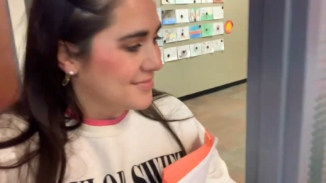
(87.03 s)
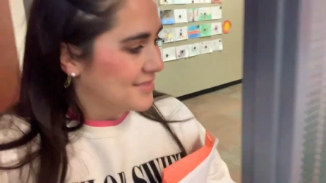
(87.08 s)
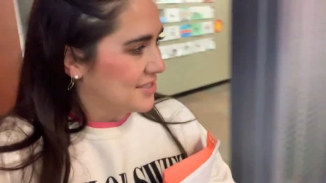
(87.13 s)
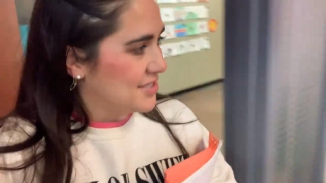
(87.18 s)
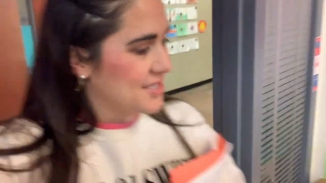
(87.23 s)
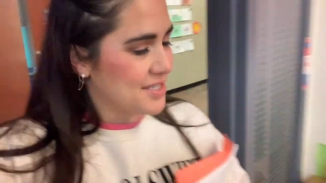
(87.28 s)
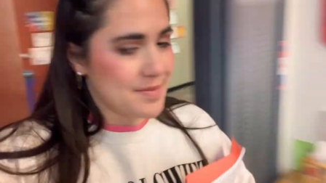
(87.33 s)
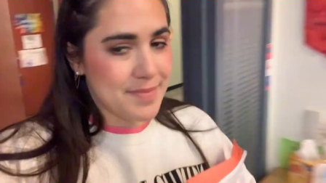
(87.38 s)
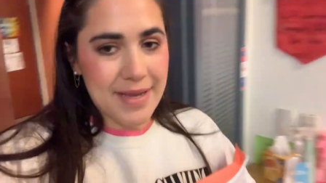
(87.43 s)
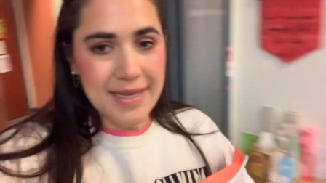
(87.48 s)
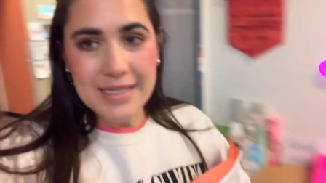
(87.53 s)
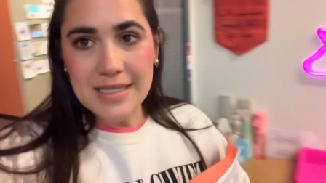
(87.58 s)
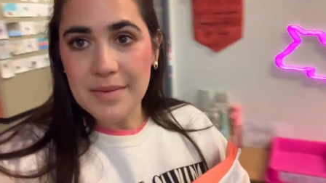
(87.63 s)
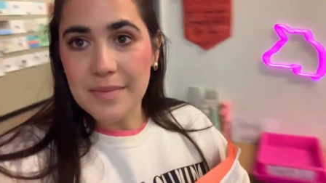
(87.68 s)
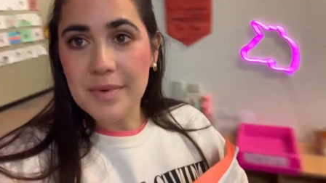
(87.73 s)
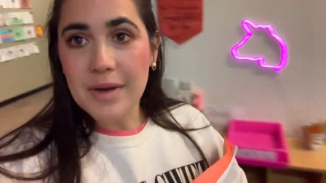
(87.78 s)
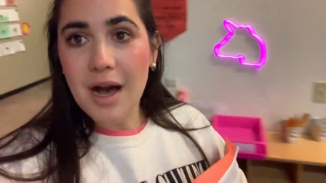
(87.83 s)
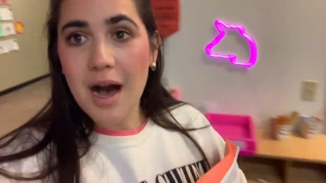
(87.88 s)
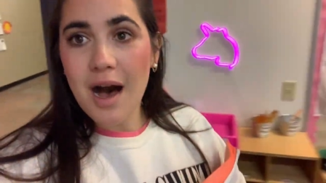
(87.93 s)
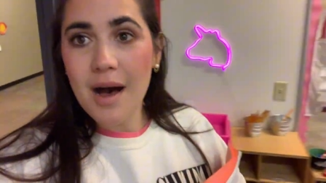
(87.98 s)
Just made
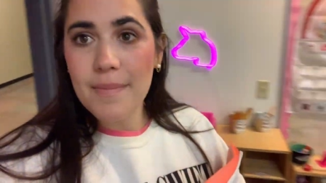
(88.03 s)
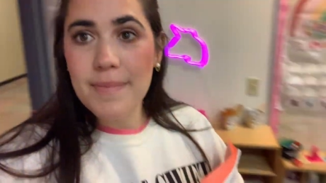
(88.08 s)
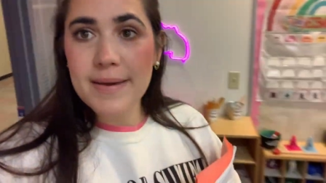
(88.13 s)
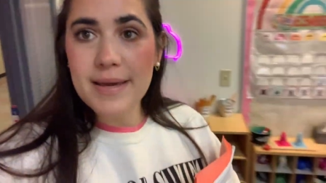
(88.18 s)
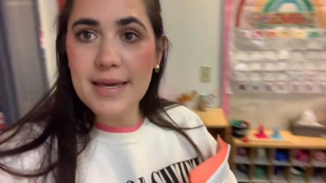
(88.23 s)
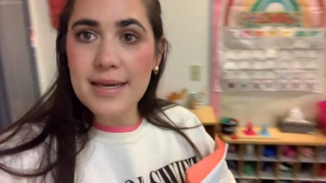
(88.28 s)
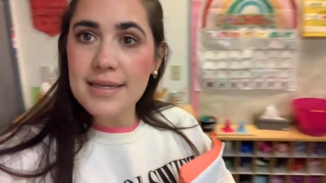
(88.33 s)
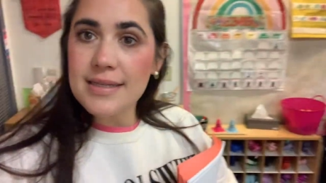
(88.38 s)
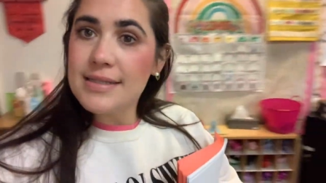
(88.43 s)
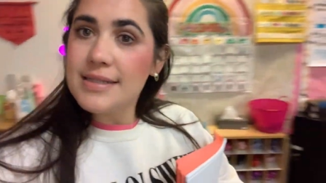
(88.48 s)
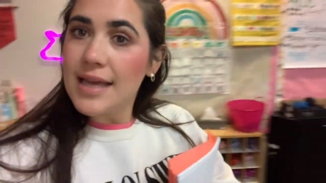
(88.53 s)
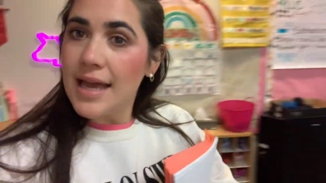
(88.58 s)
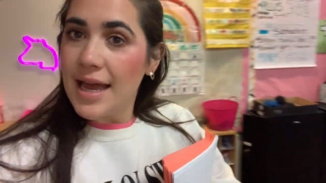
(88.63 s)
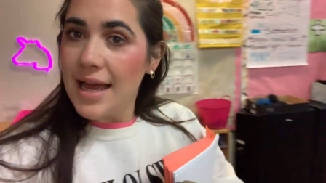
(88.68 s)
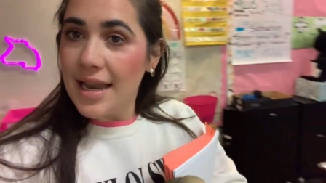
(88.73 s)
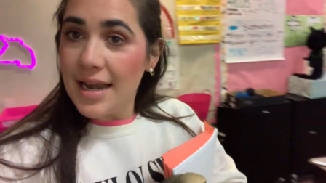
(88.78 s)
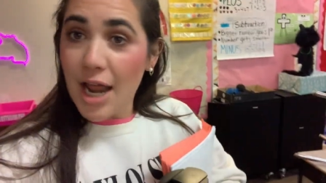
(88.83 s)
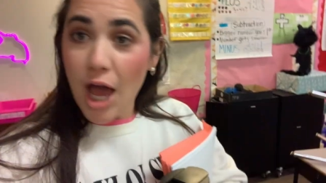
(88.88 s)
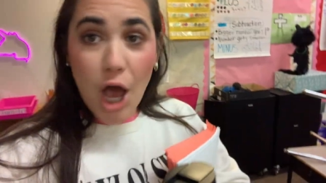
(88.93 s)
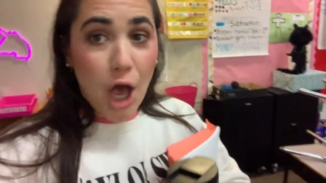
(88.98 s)
some copies
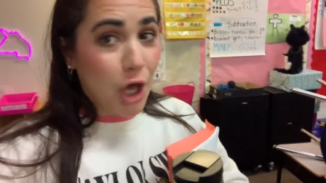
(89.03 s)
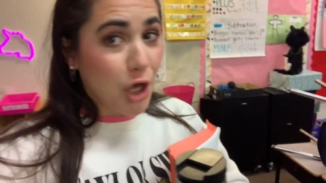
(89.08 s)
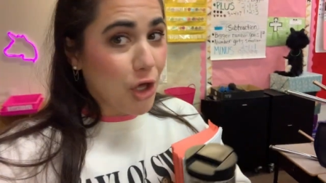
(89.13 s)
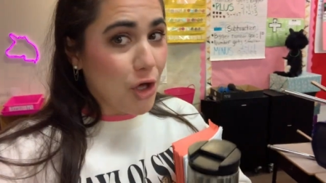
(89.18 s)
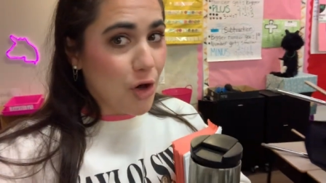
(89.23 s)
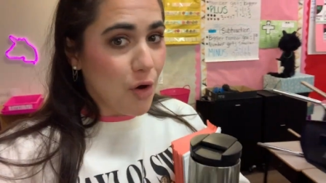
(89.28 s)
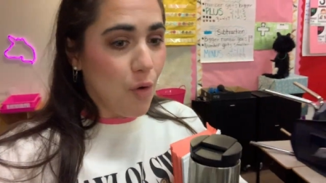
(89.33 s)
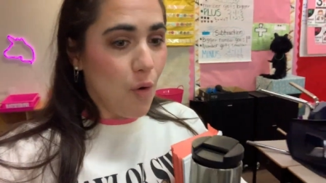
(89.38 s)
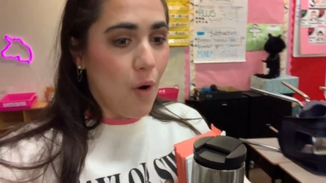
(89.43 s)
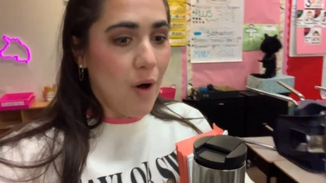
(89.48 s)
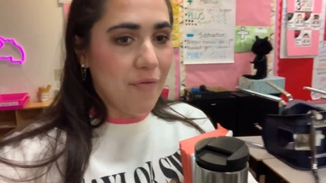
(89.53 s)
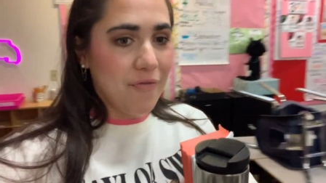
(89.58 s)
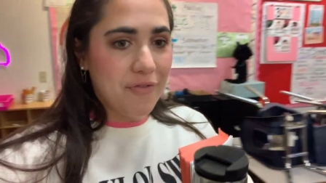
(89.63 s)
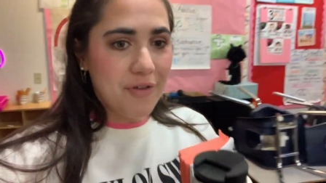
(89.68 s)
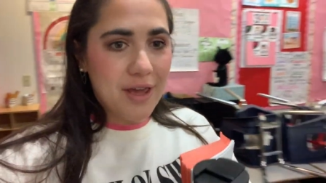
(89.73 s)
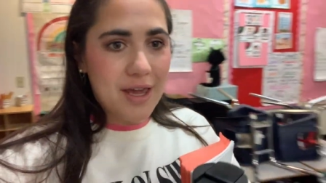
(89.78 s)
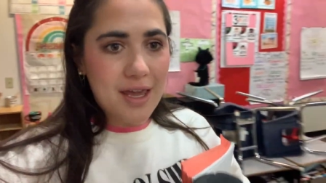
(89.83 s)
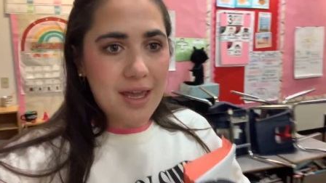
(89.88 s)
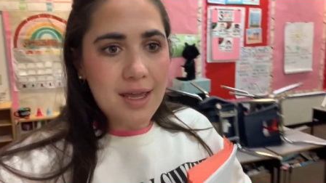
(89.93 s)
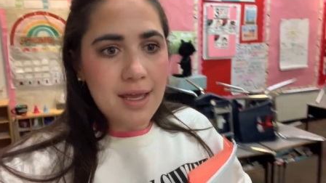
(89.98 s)
and a
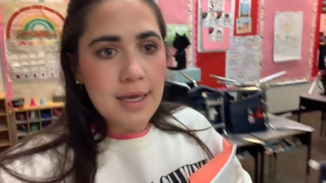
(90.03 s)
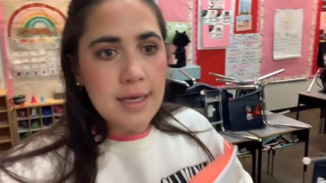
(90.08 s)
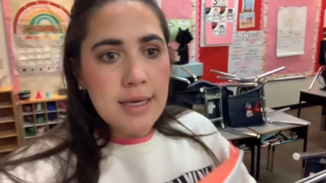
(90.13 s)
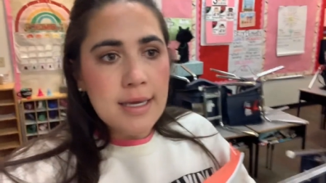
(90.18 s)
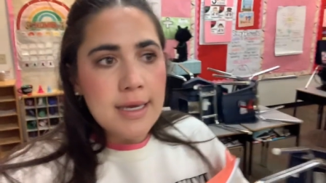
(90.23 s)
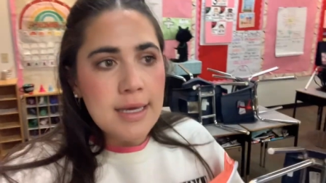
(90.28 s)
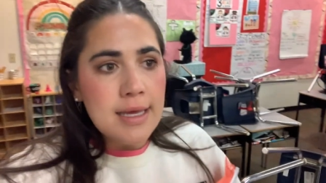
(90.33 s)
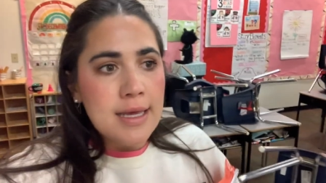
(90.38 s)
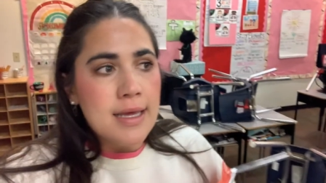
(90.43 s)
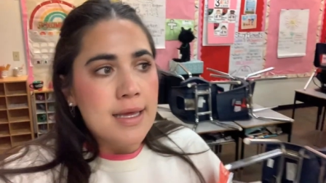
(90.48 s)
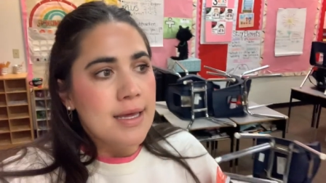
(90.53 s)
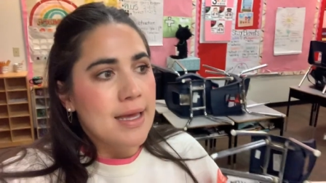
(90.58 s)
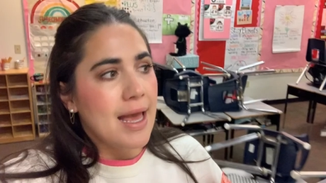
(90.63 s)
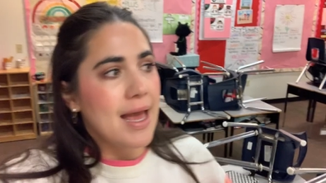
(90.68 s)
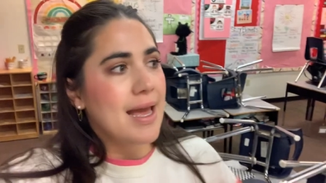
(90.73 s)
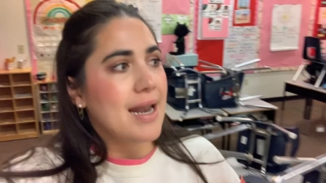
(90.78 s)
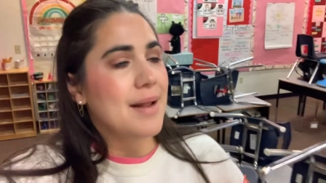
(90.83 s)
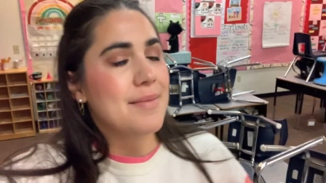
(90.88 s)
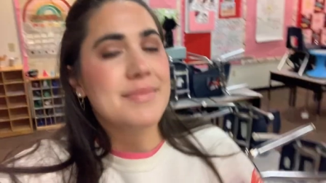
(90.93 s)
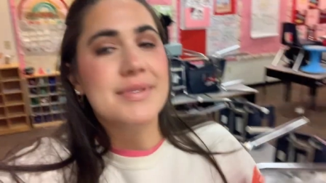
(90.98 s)
coffee.
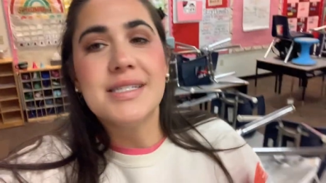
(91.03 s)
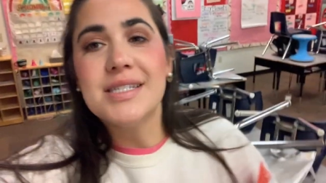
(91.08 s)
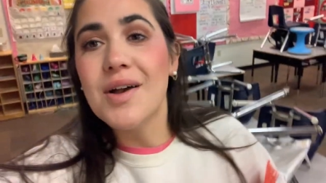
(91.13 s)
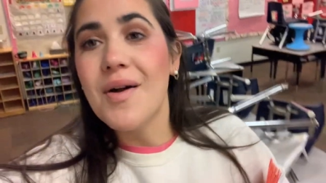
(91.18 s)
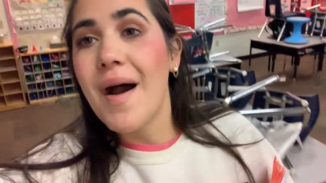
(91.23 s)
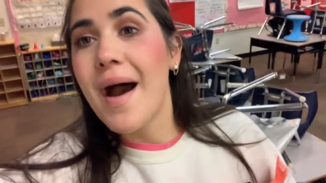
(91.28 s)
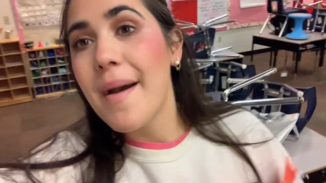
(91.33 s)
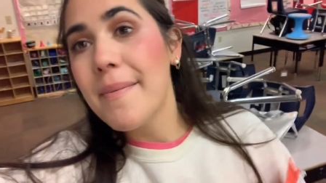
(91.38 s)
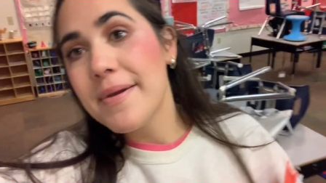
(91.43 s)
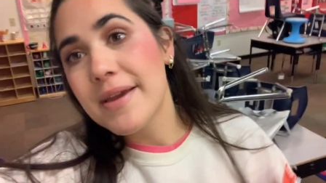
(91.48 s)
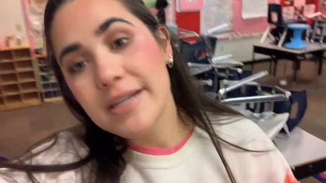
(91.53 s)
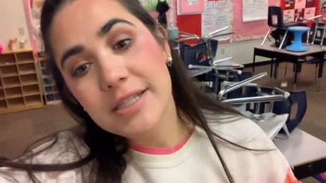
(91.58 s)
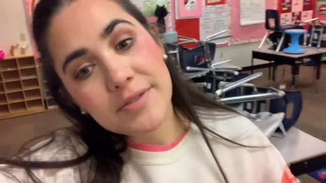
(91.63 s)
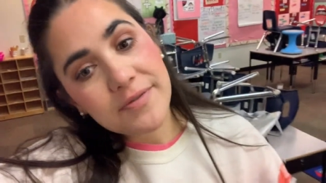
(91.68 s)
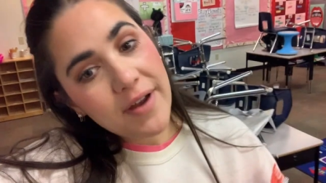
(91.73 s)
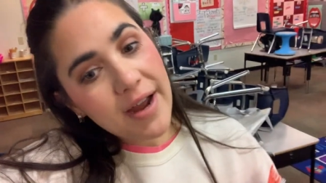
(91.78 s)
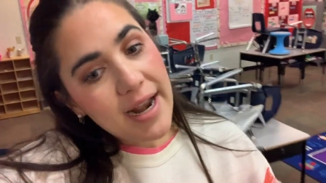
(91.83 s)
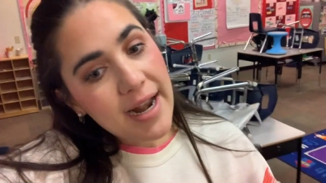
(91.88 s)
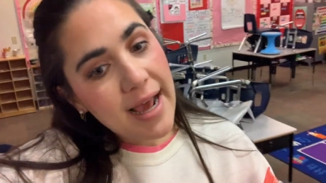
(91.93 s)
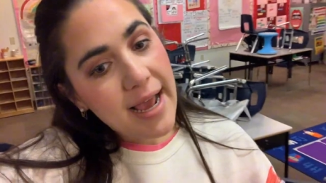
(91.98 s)
And I'm so happy it's
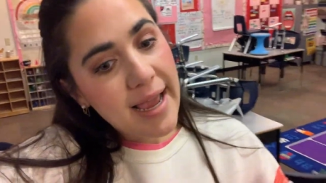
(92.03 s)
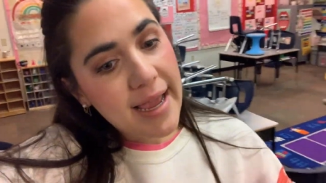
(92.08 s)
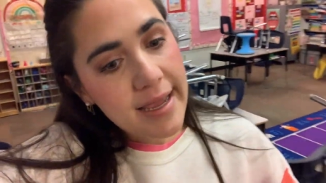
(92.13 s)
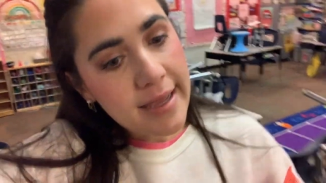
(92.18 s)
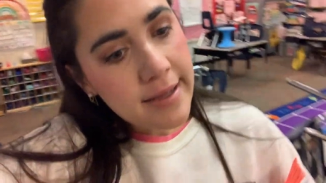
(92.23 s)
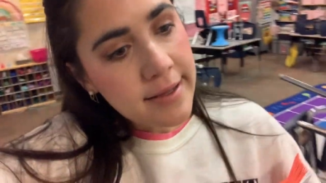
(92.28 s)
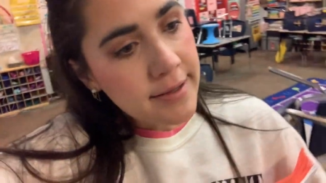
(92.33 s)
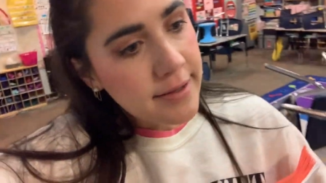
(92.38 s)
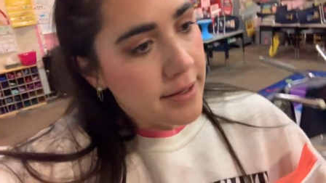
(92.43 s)
Friday.